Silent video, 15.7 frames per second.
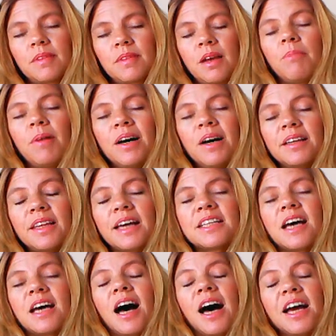among that
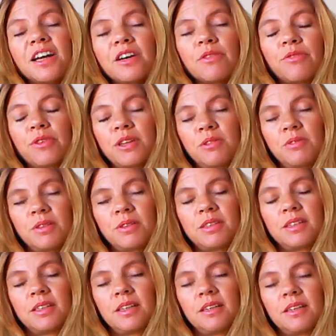higher
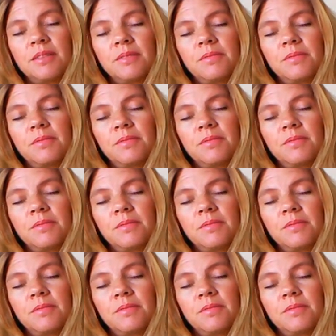frequency,